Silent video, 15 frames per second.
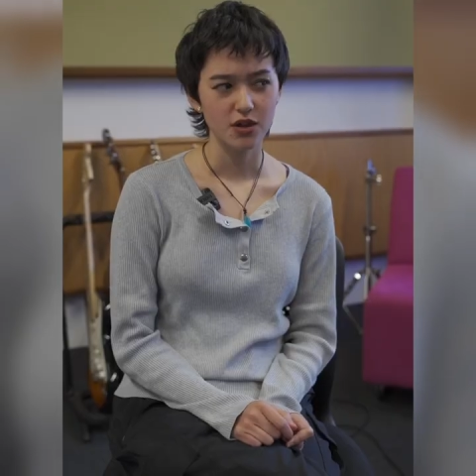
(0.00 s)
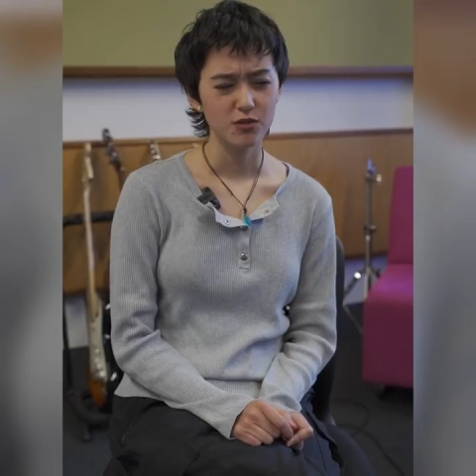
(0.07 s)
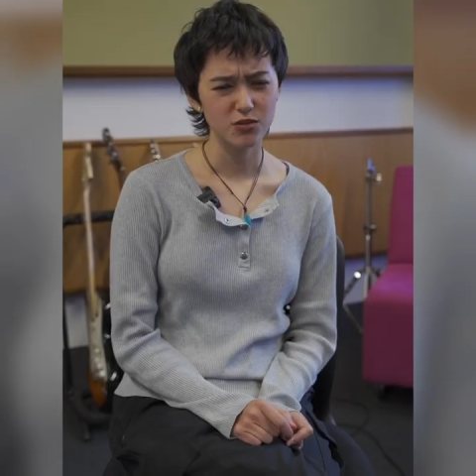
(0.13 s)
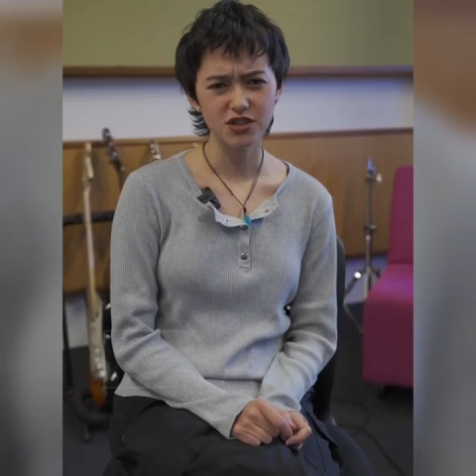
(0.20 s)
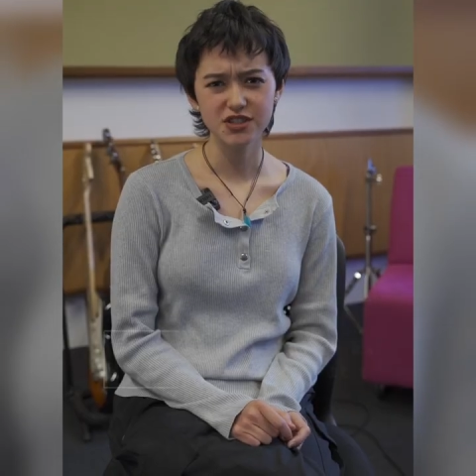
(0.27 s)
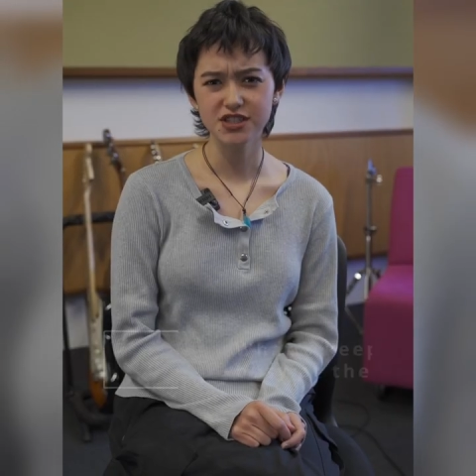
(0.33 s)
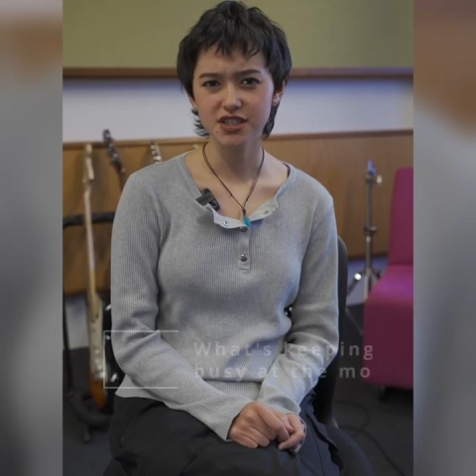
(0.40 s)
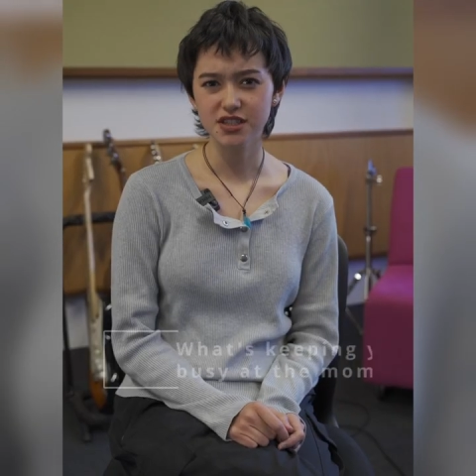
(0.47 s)

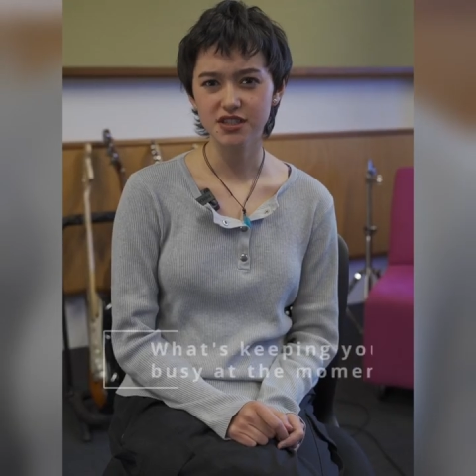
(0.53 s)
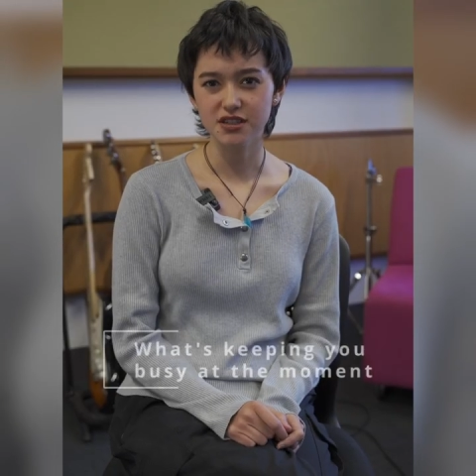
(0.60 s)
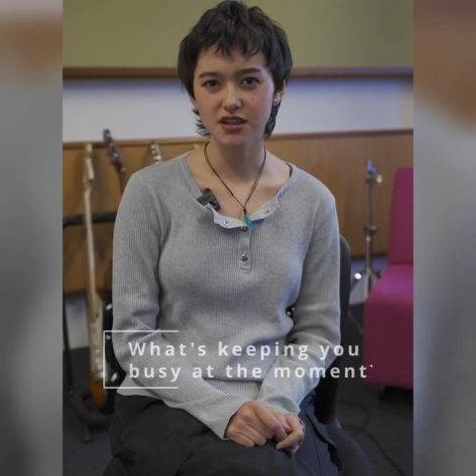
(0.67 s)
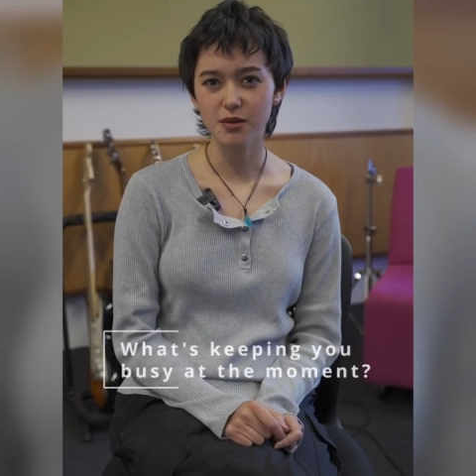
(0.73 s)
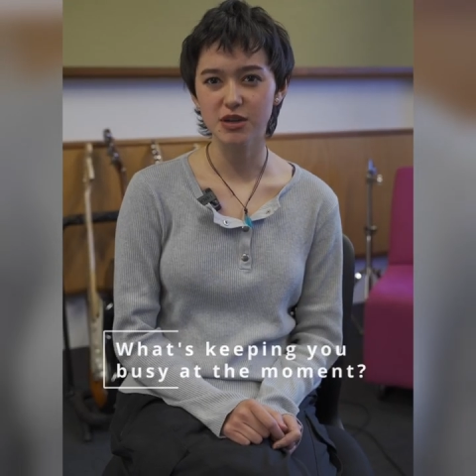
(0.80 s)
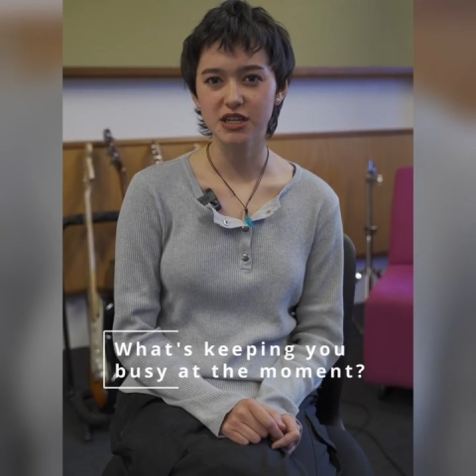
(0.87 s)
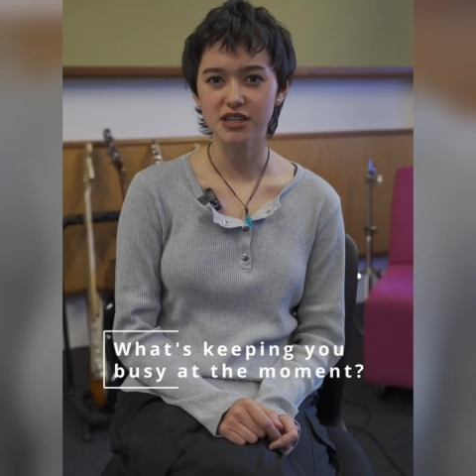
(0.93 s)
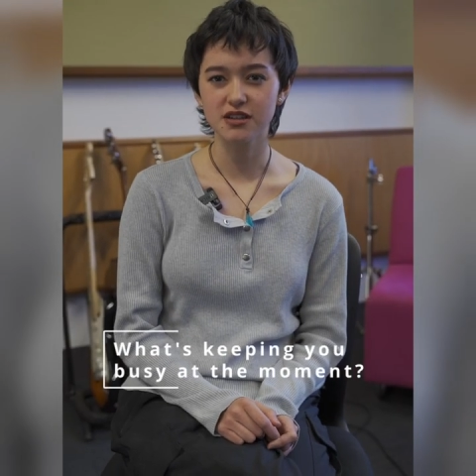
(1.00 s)
Music,
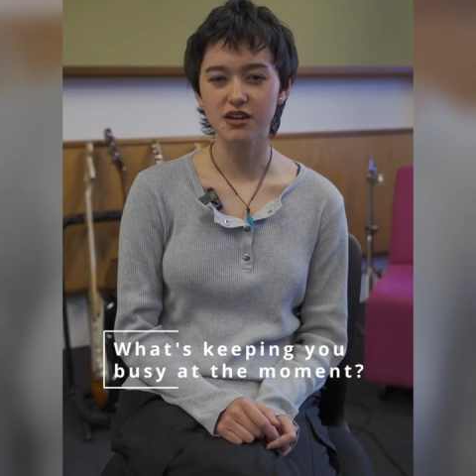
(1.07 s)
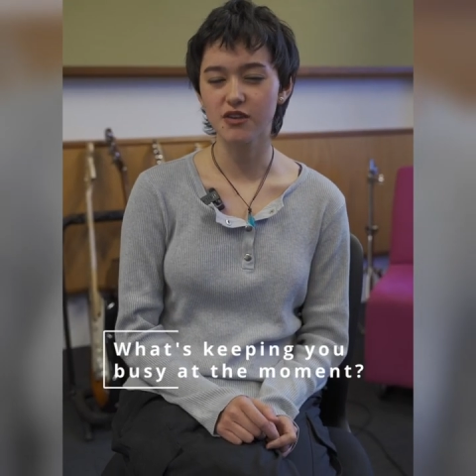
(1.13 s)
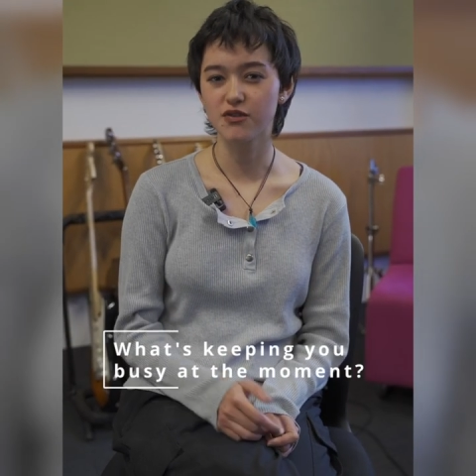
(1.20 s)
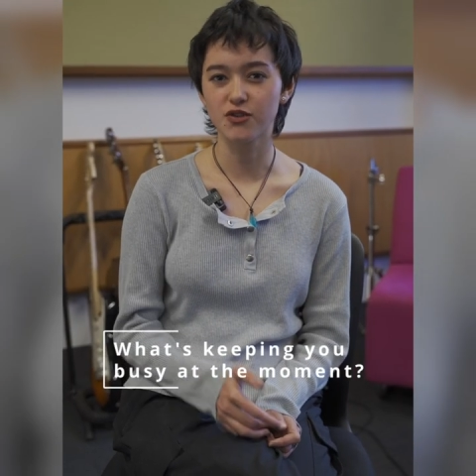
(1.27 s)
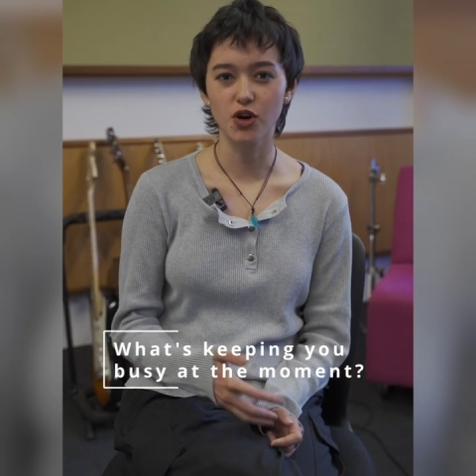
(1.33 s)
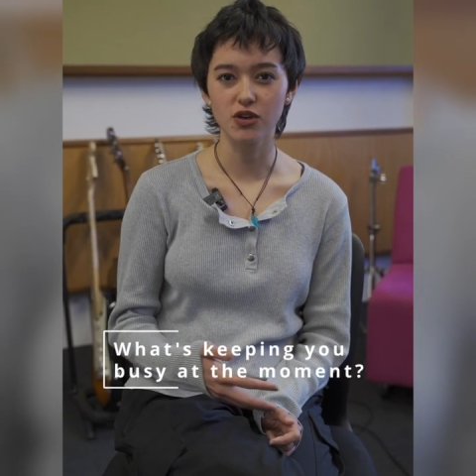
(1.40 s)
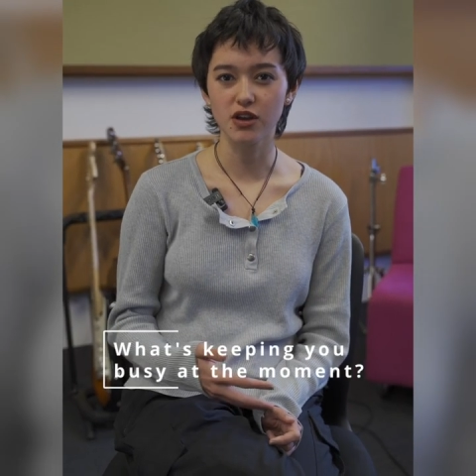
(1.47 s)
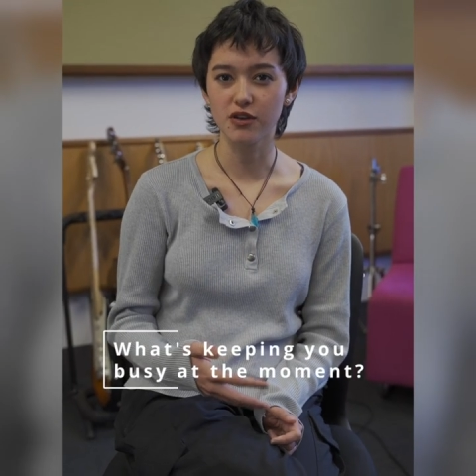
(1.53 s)
I mean,
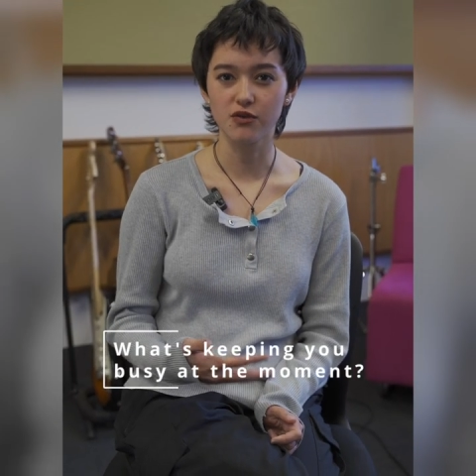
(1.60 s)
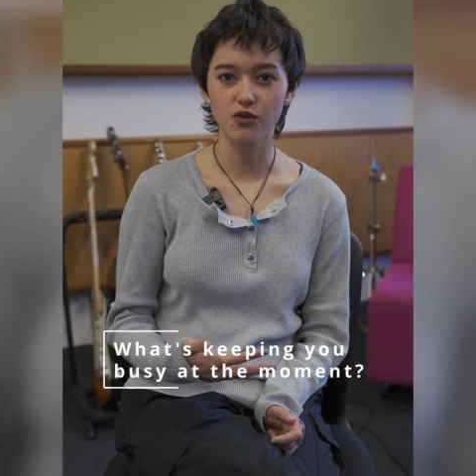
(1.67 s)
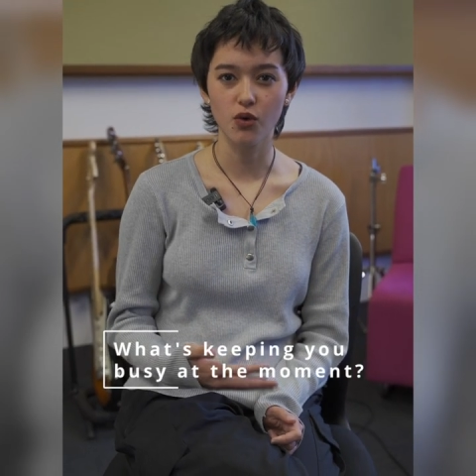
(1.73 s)
I've got like